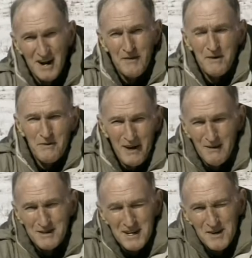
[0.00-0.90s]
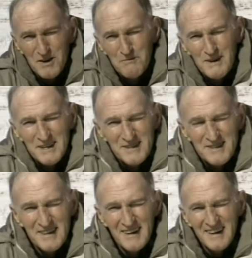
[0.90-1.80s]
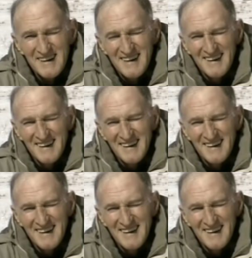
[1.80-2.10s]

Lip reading: in the Army. We always had a good place to sit.